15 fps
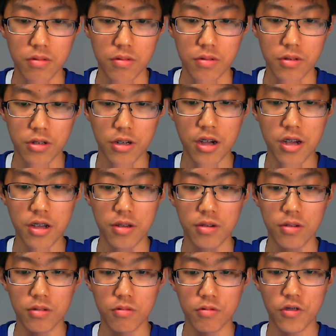Okay,
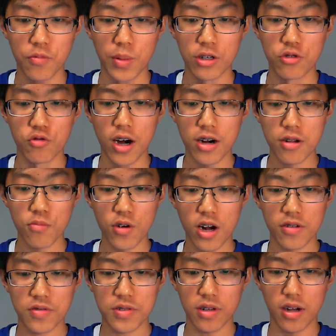with my Dragon Breaths,